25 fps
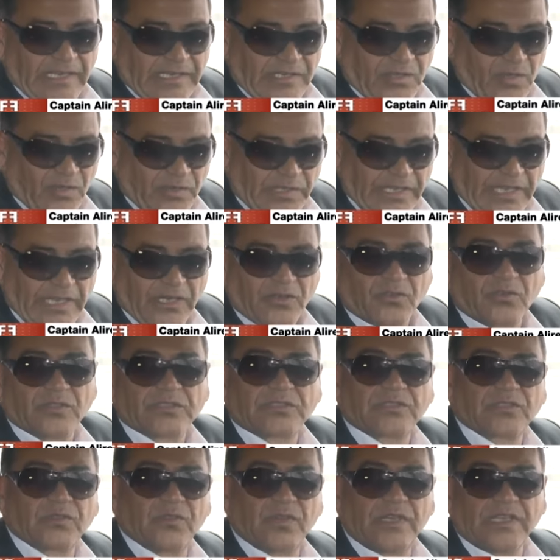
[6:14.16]
So they are
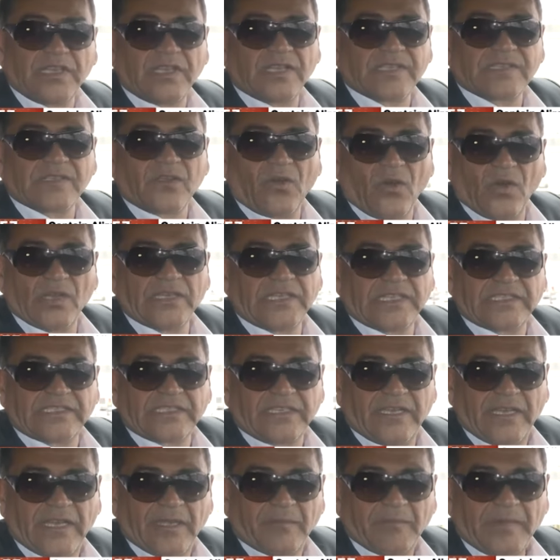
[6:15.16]
controlling us all the
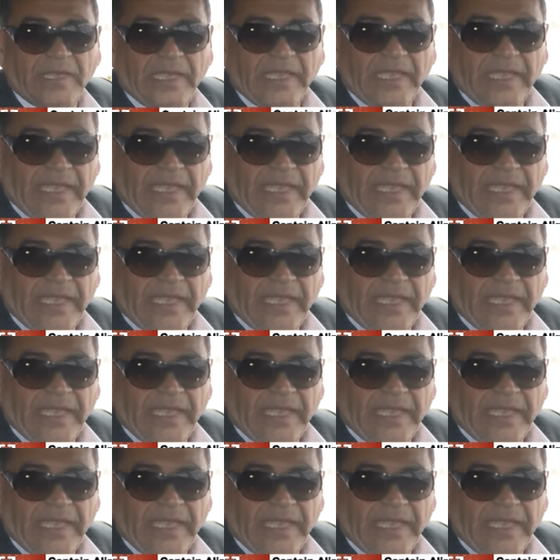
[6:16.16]
time.